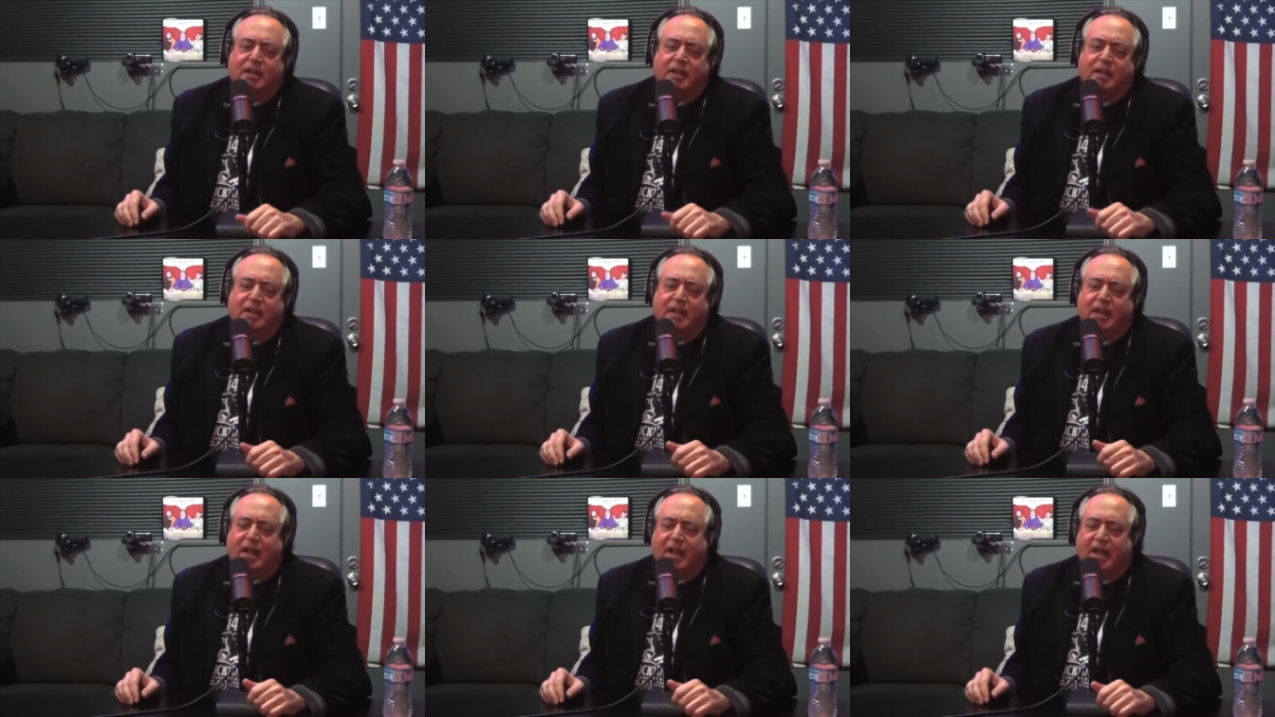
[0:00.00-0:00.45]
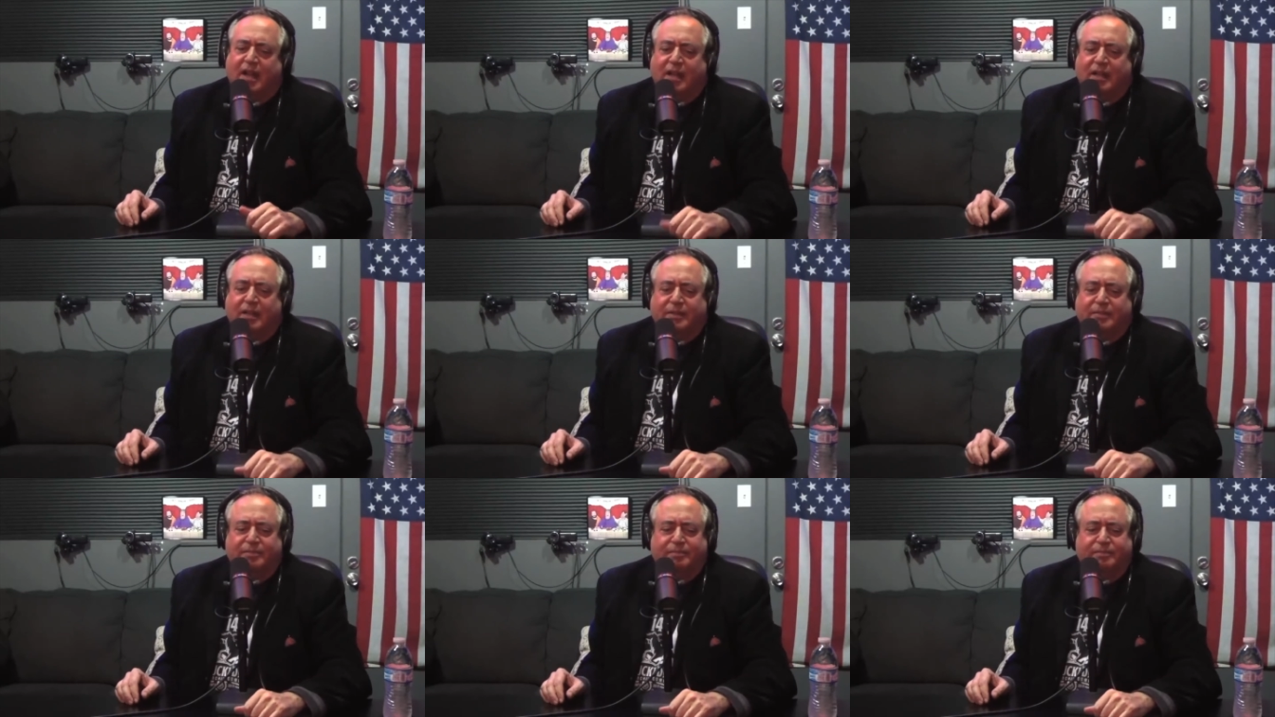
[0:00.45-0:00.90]

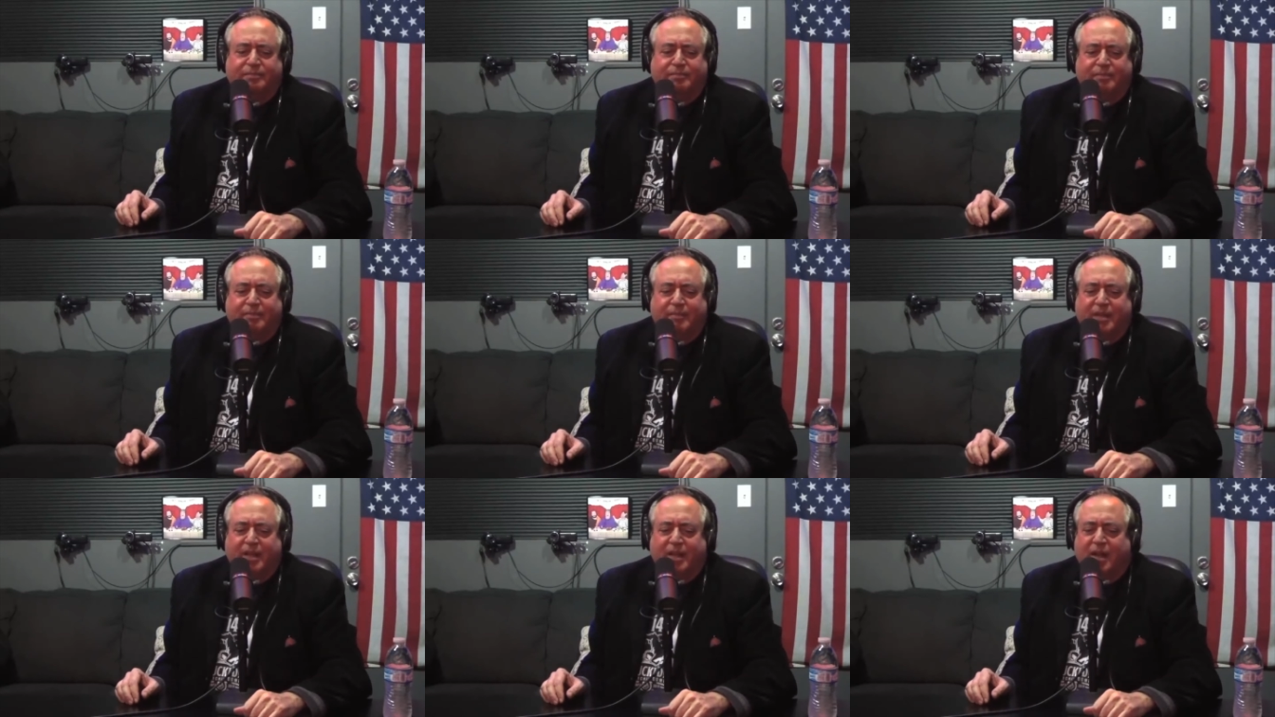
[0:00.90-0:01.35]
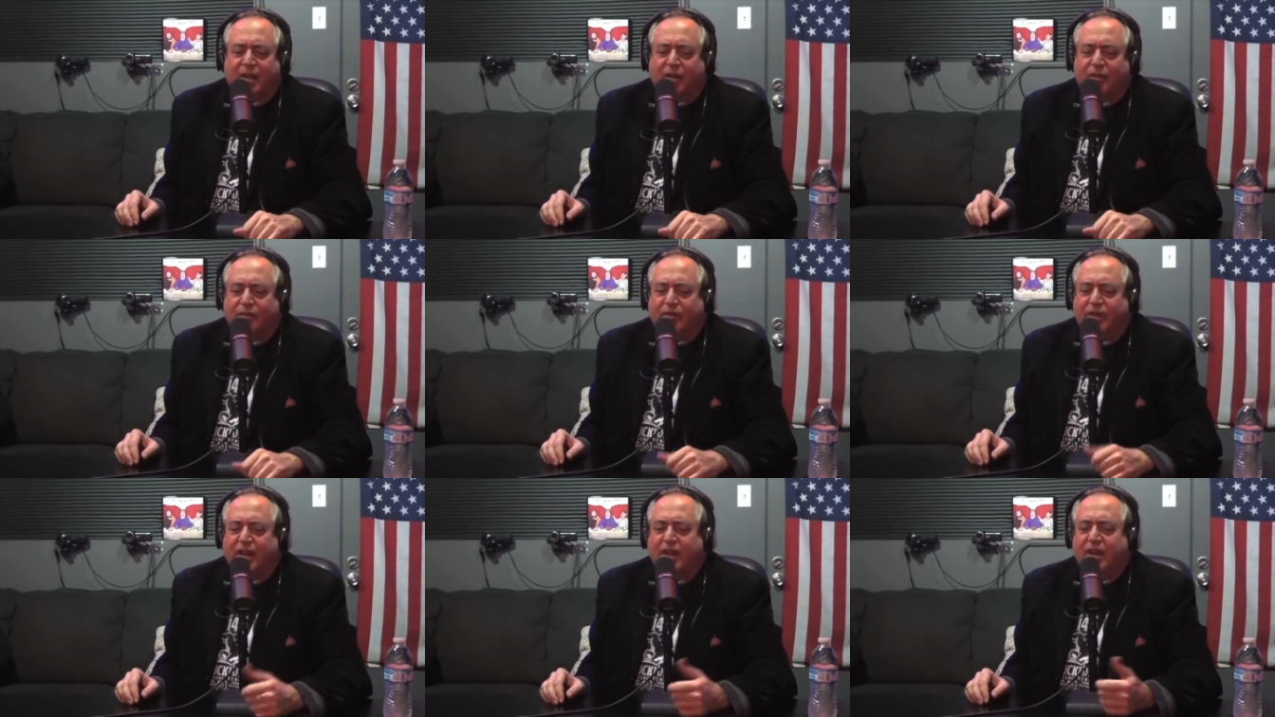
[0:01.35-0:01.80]
Uh, you know,
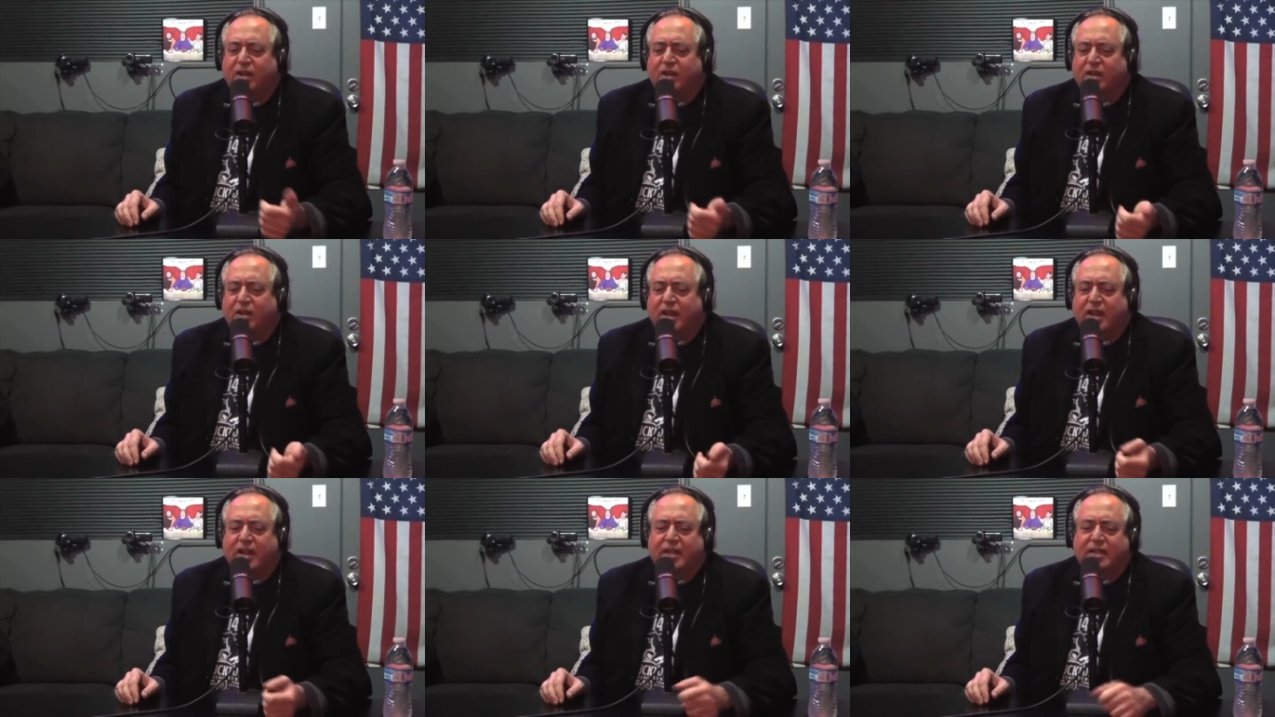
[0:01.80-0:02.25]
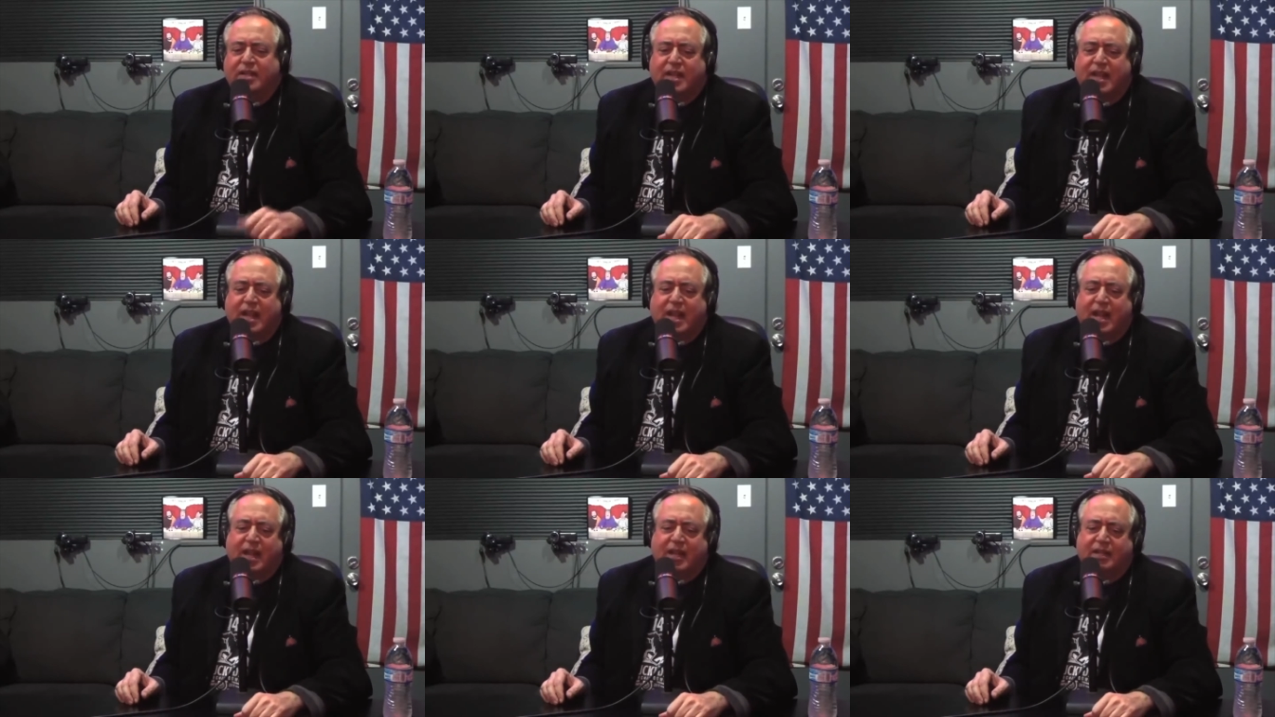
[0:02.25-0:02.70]
Viggo got
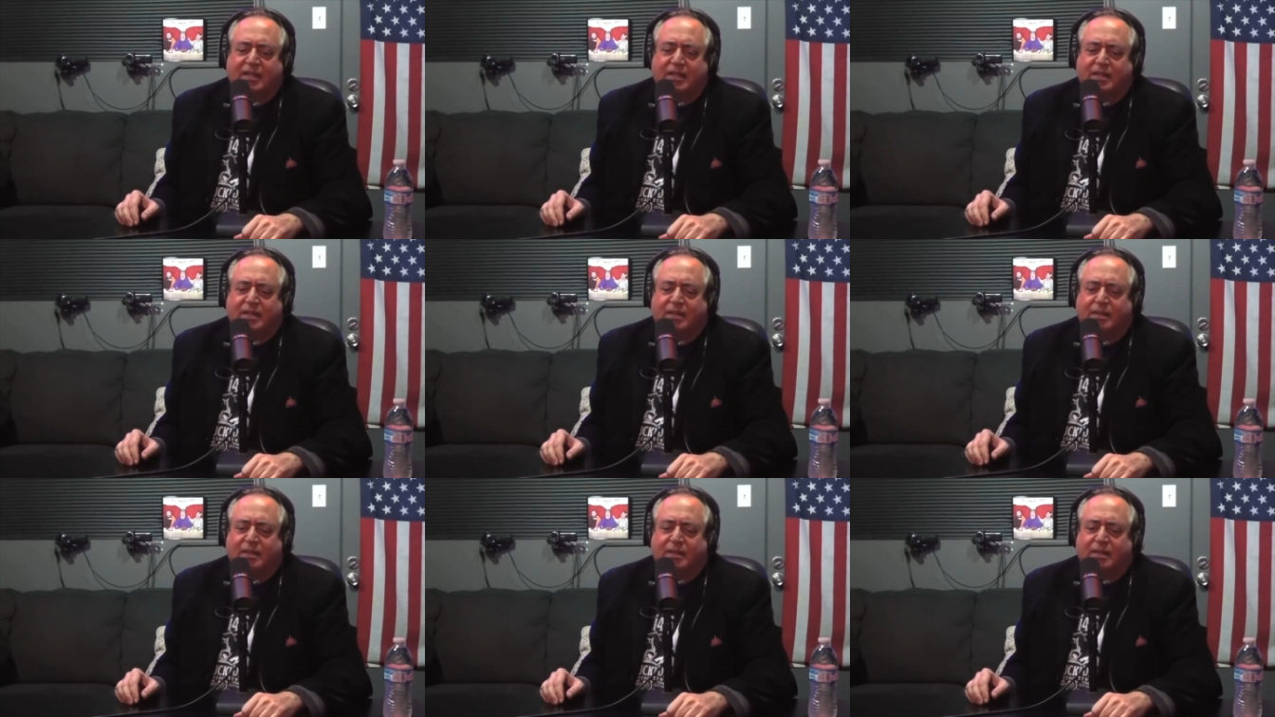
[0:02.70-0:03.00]
attacked.